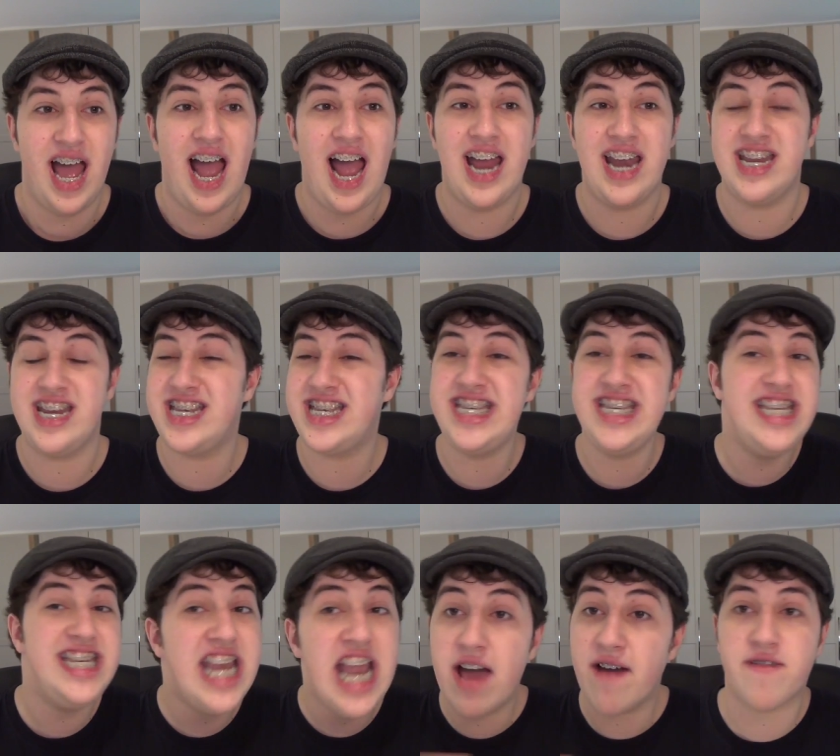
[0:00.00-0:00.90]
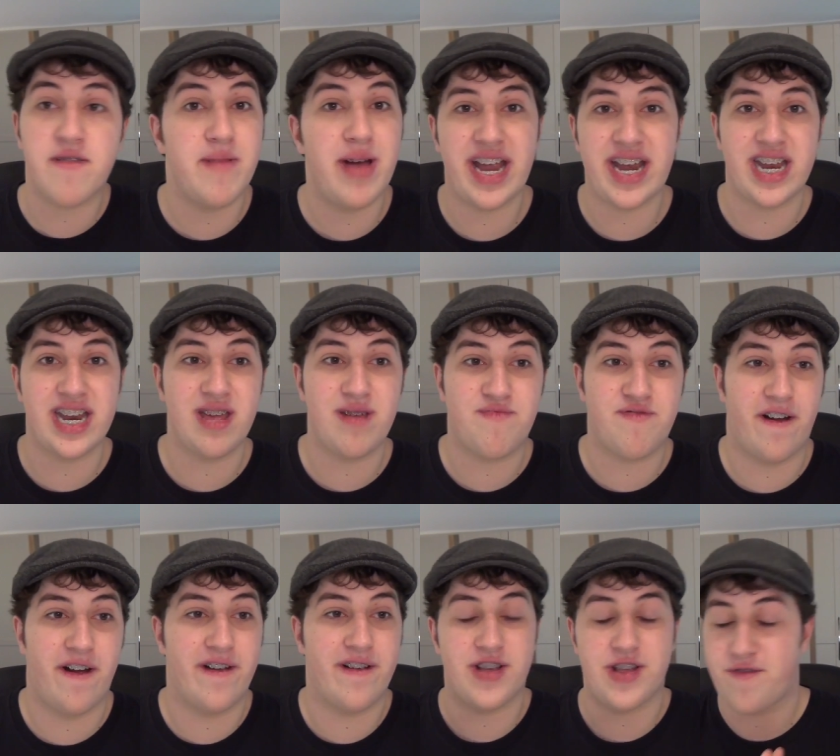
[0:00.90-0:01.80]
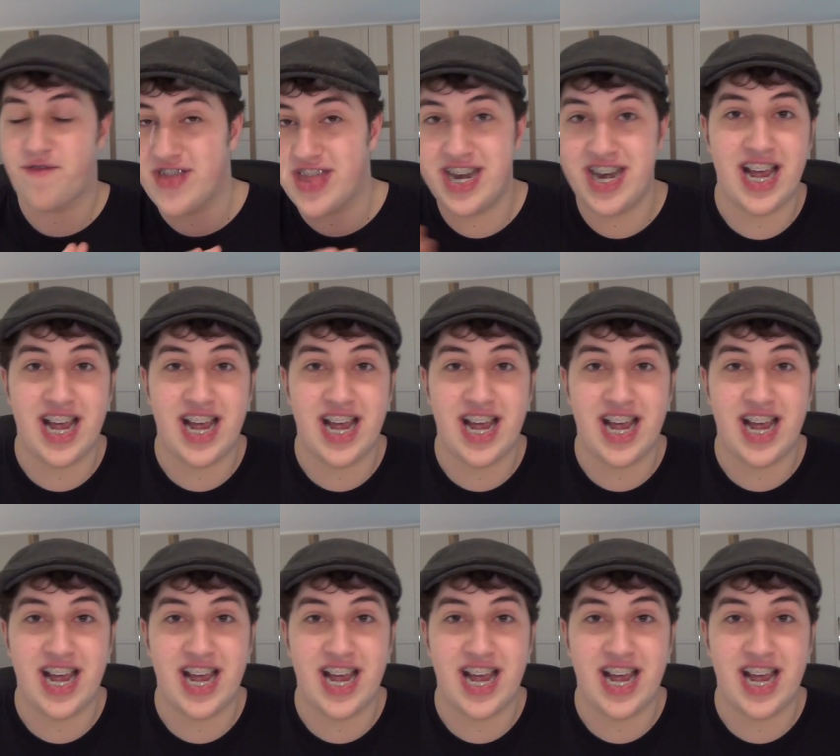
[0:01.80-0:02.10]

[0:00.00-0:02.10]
and it never made any progress for the